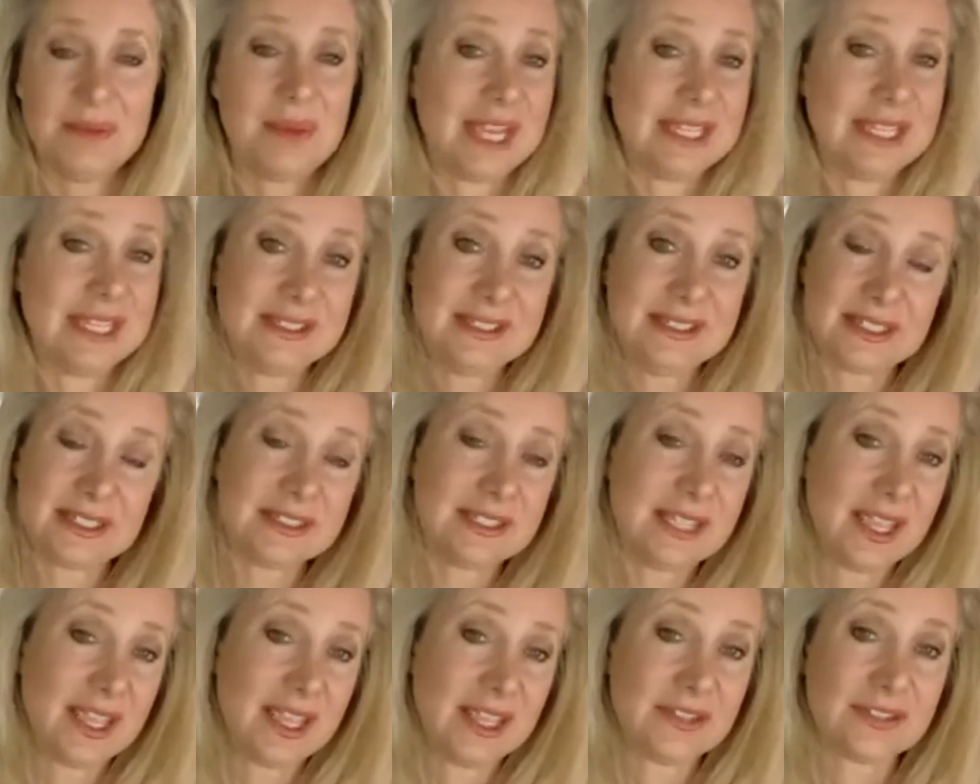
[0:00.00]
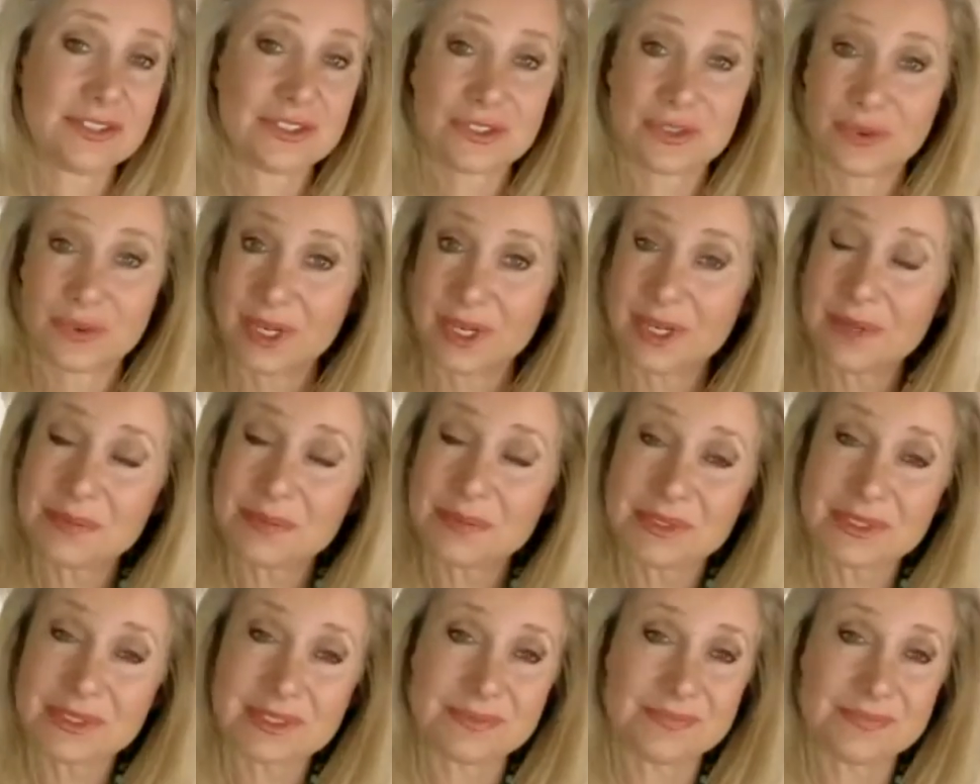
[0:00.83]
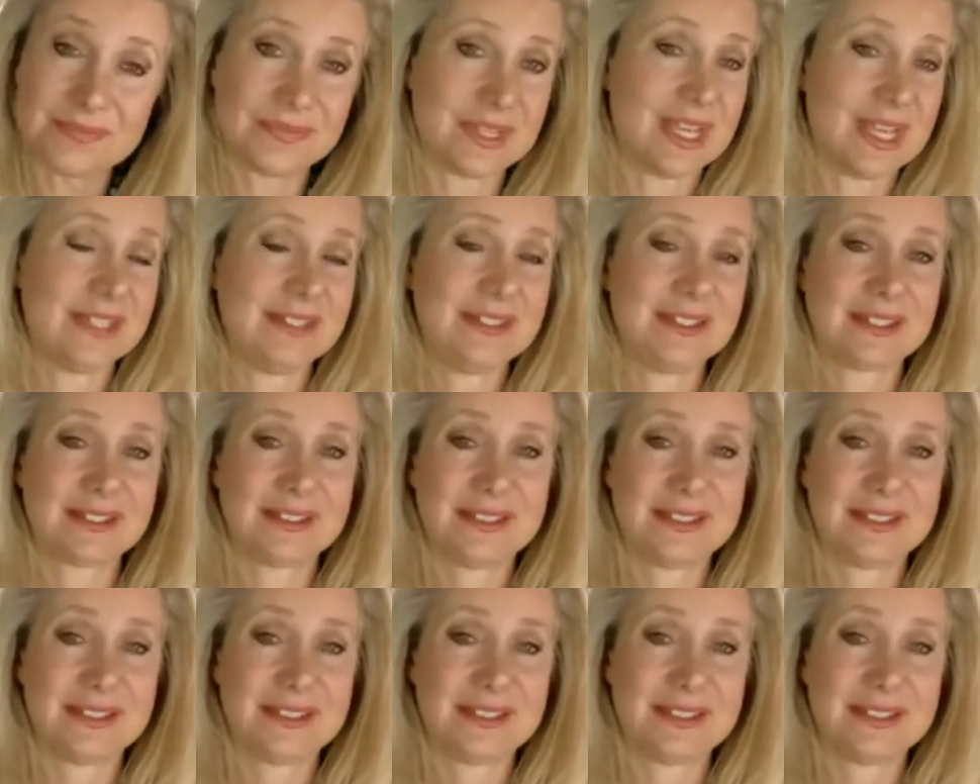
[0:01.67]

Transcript: Um, I dictate scripts.